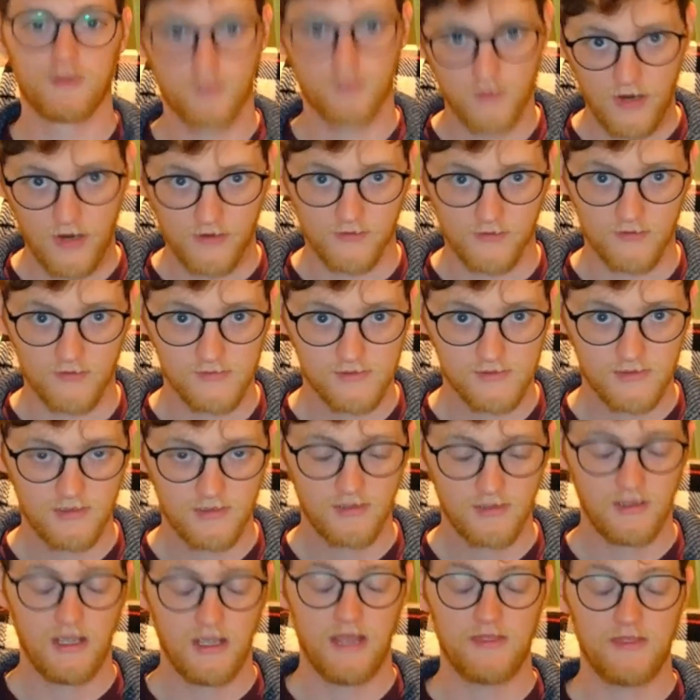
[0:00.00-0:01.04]
the
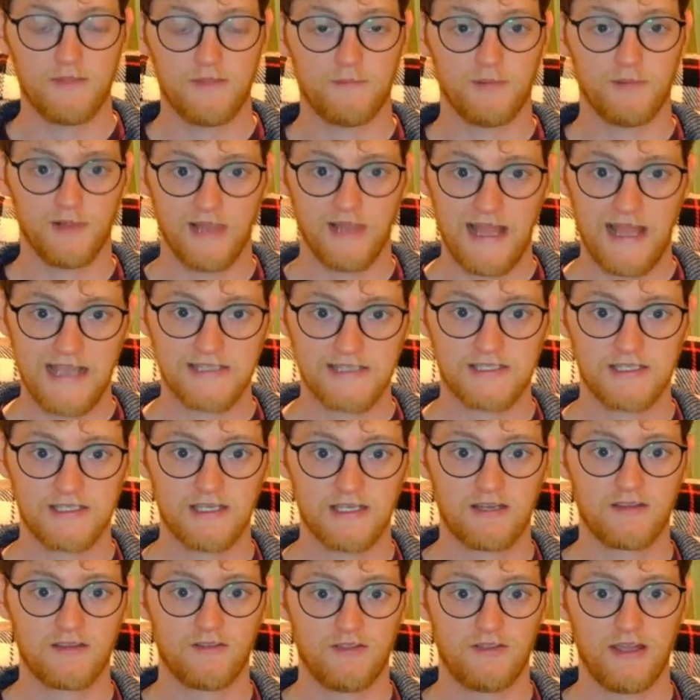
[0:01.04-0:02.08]
runners and the
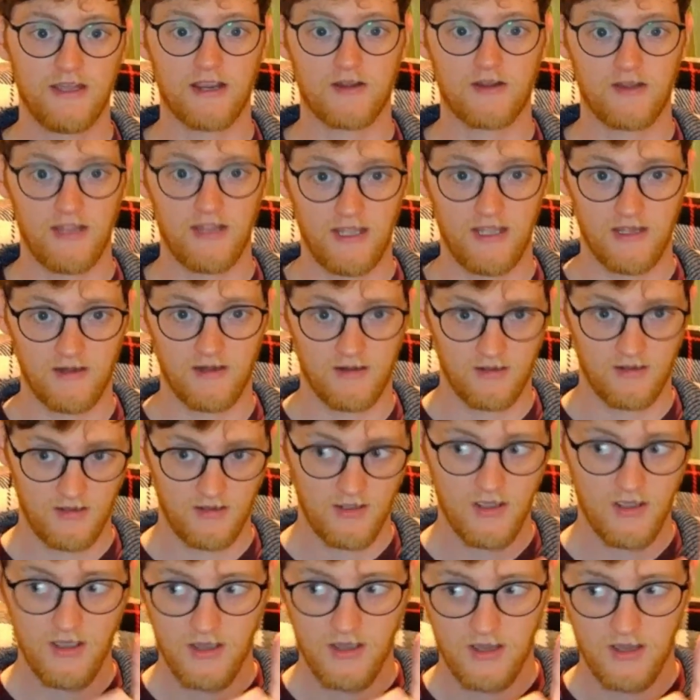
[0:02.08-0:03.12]
plastic therein,
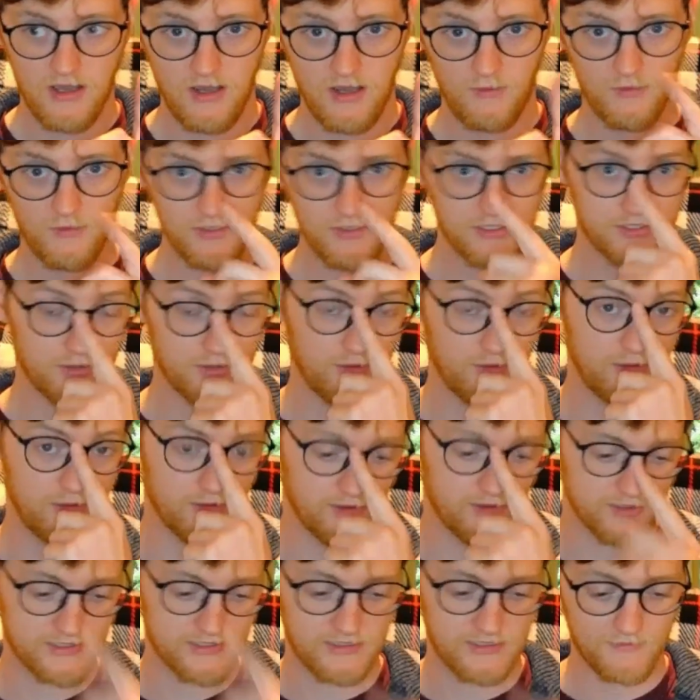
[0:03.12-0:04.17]
I want to show
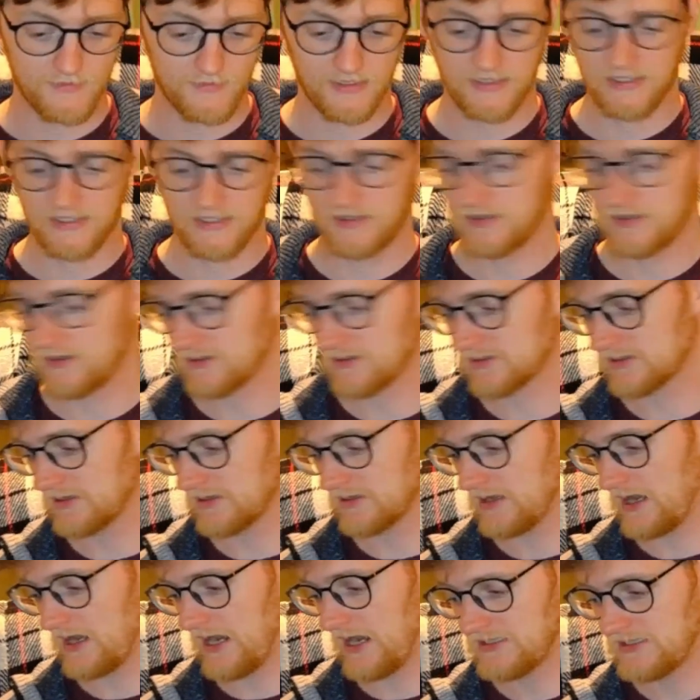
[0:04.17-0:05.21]
you a little something that
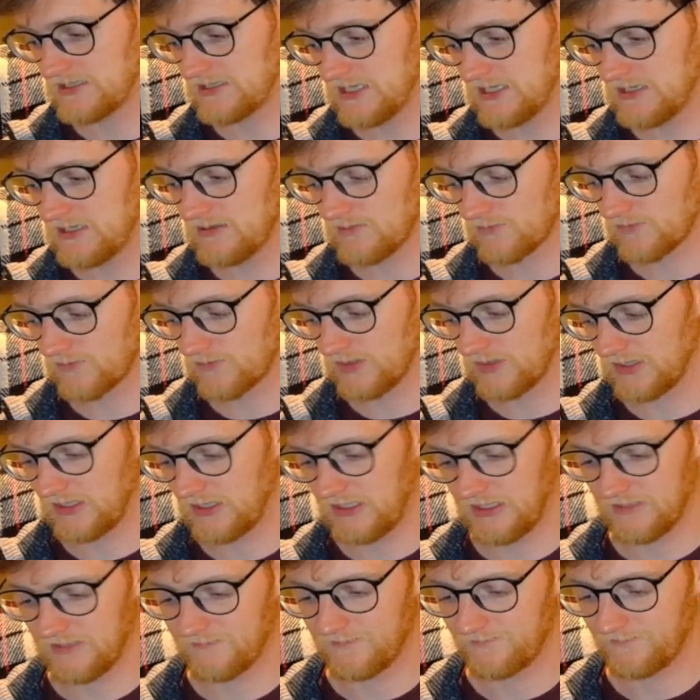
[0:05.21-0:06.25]
I didn't
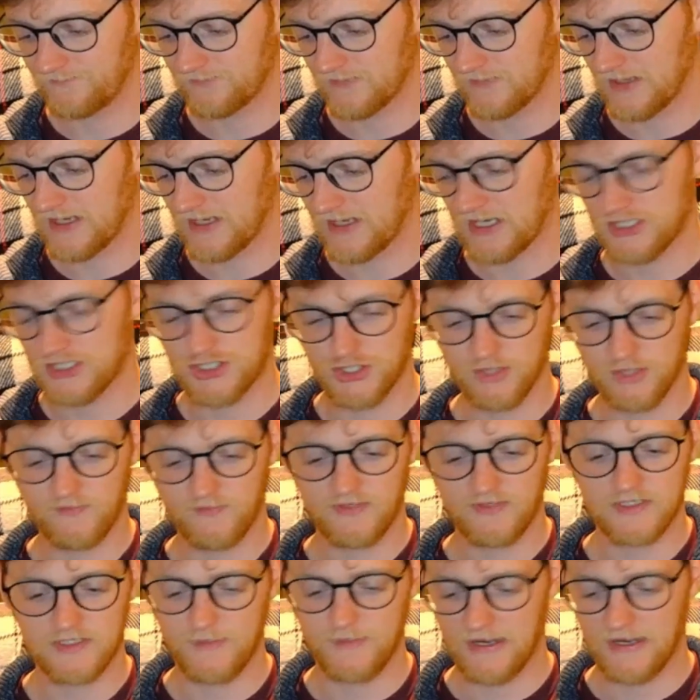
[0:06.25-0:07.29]
really, I
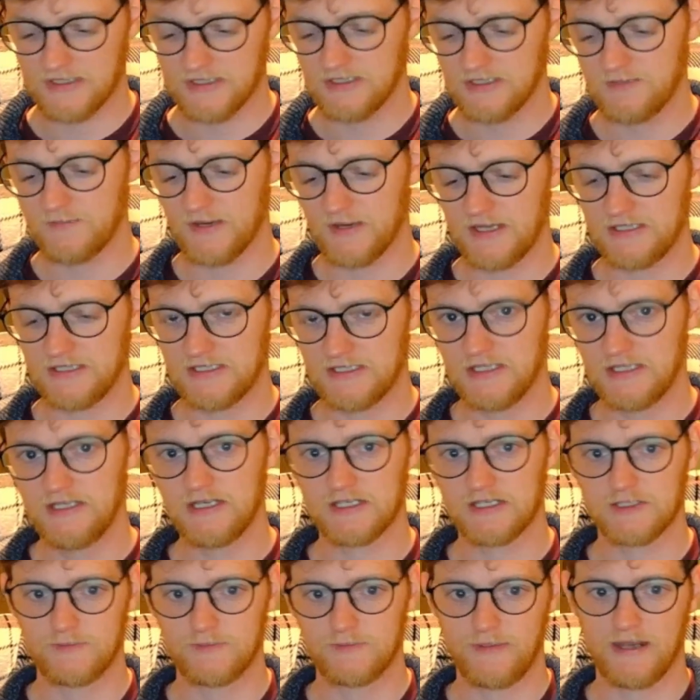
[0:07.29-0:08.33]
should have expected, but I
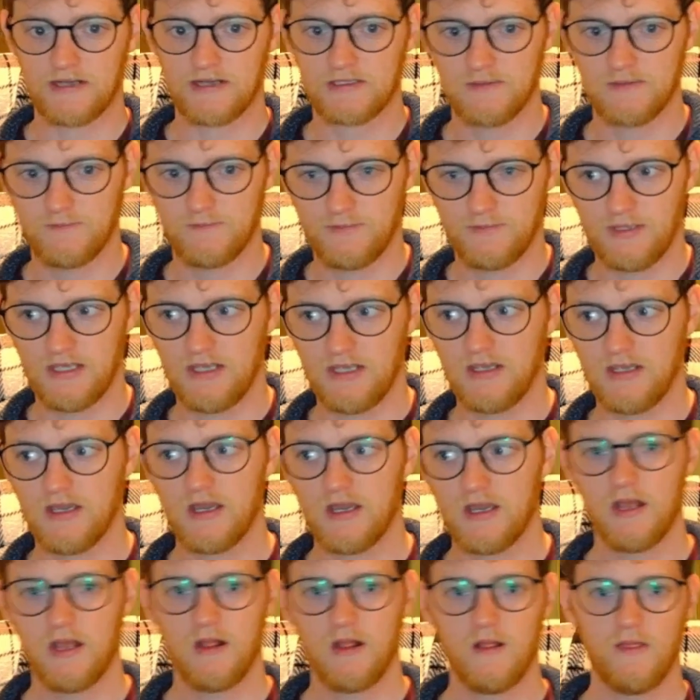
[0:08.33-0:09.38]
didn't expect to be
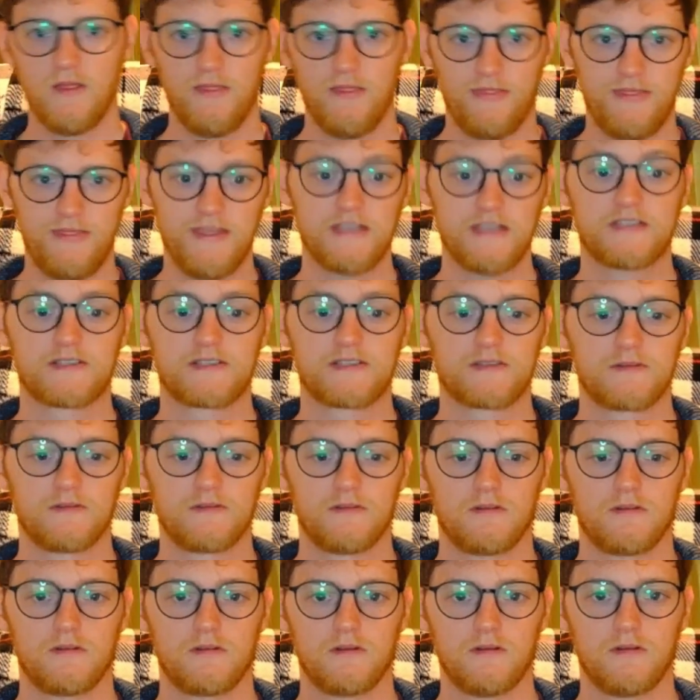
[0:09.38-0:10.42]

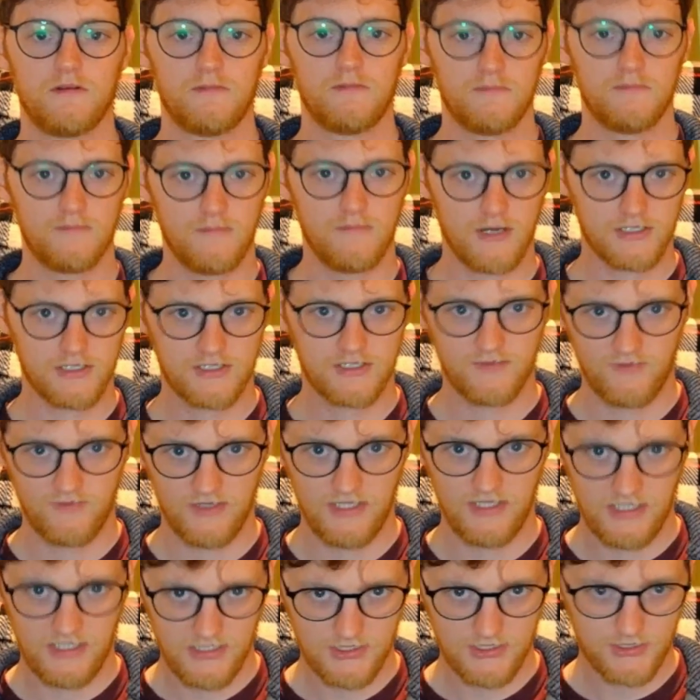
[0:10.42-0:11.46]
this much
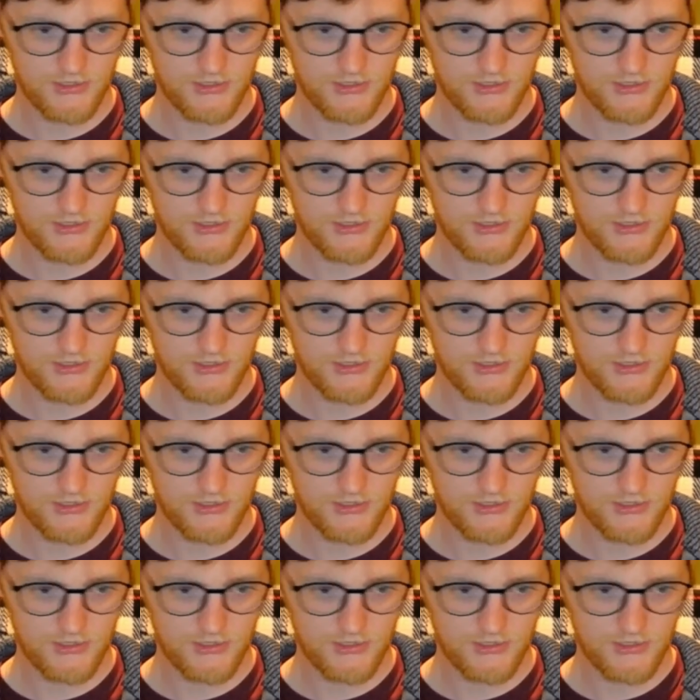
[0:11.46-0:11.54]
of an